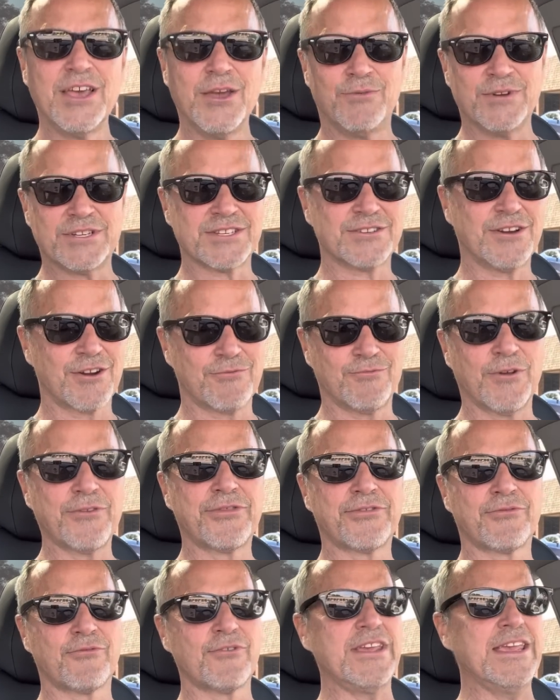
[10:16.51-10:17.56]
which is hardware
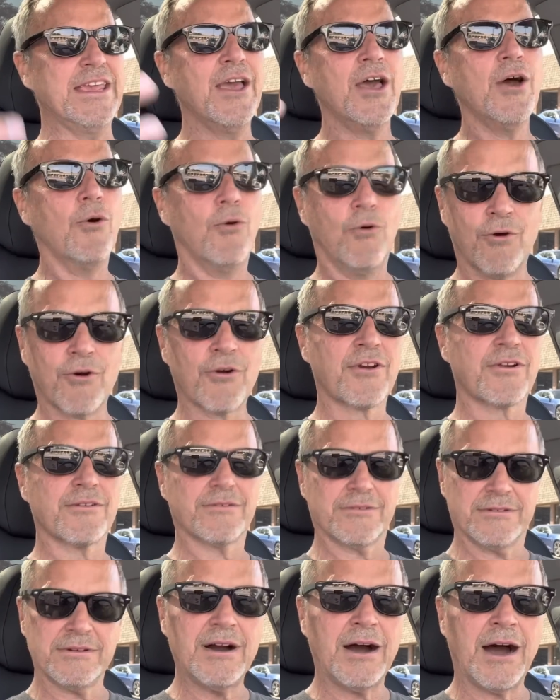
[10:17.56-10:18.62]
three or
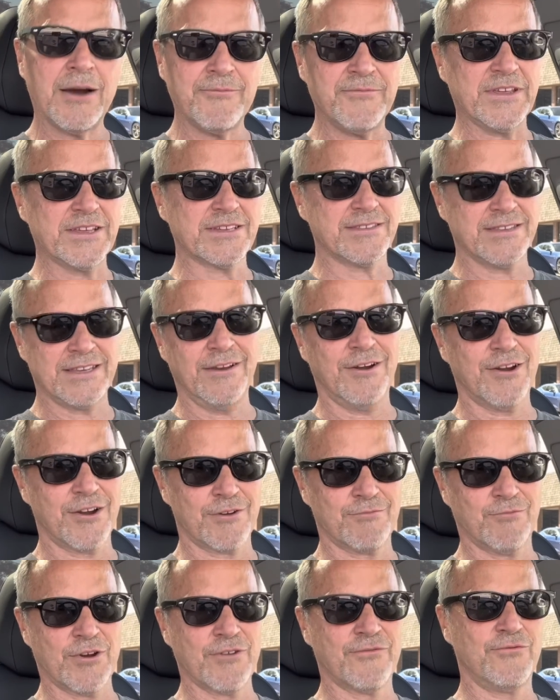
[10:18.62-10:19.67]
obviously
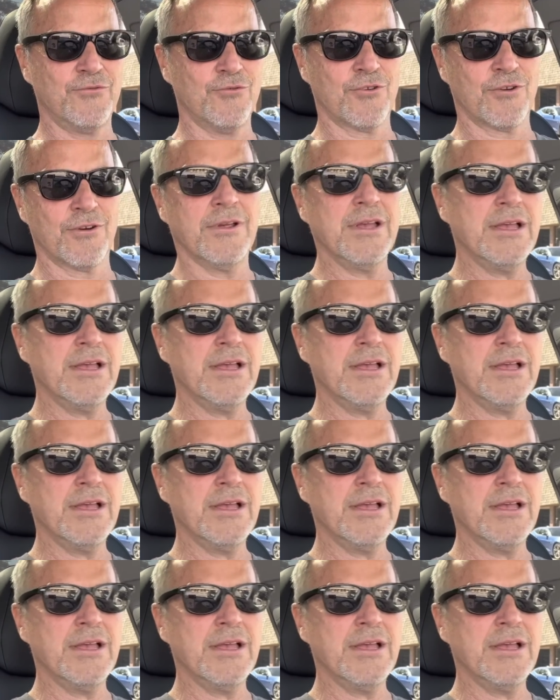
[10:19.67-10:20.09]
hardware 4